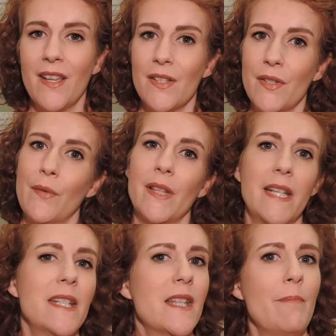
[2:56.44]
So
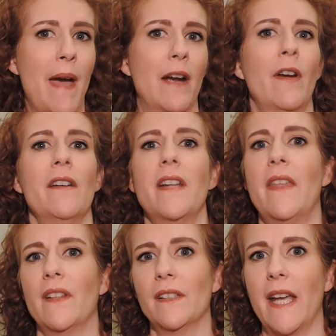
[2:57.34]
related to the background
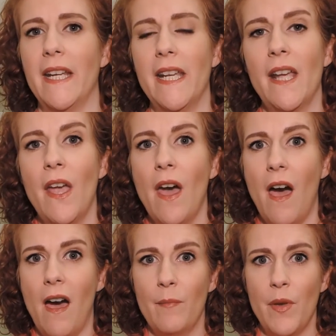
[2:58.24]
and the lighting,
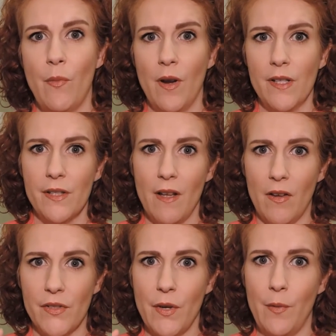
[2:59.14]
you want to
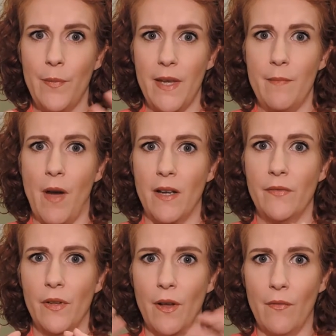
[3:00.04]
also be
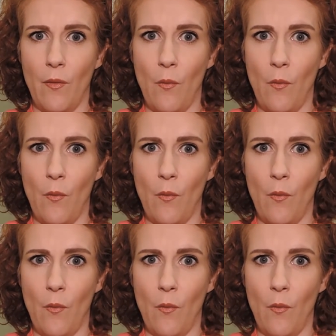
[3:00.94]
mindful of